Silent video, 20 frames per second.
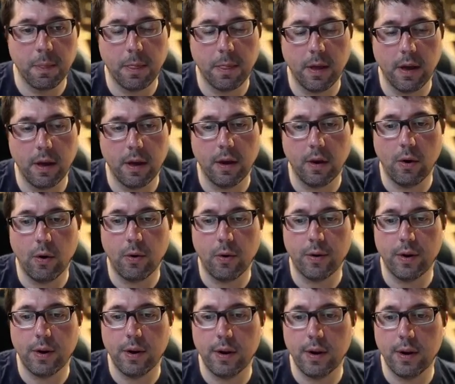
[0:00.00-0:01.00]
or
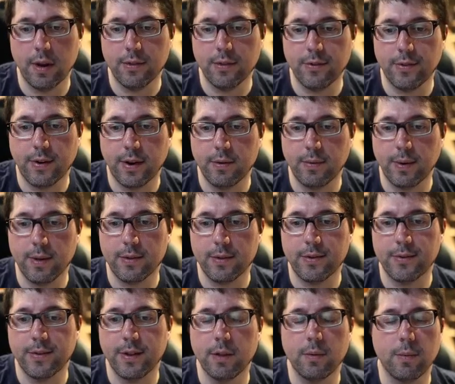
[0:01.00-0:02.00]
let's try to
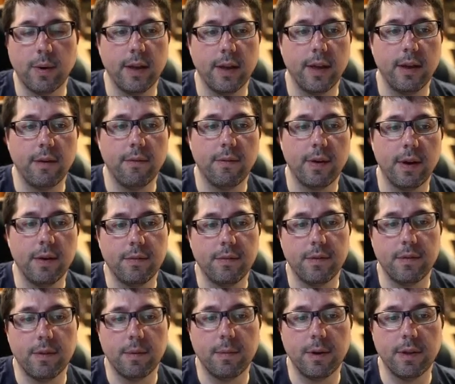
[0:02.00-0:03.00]
understand why a5 is the
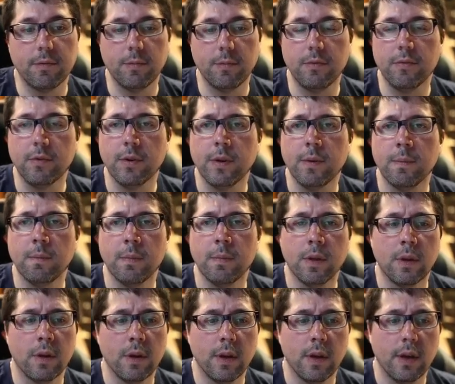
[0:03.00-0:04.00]
best move.
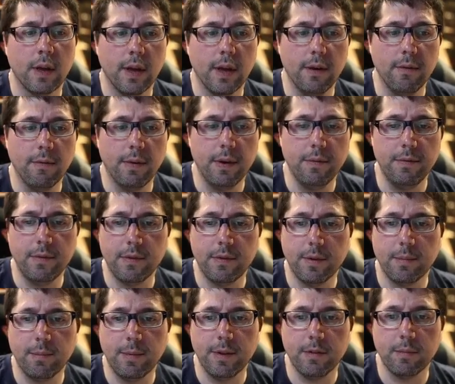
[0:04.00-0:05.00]
a5 is the
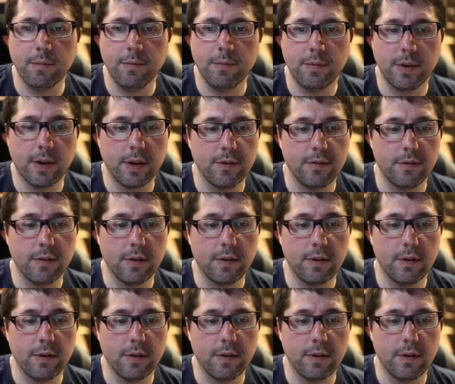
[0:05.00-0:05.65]
best move because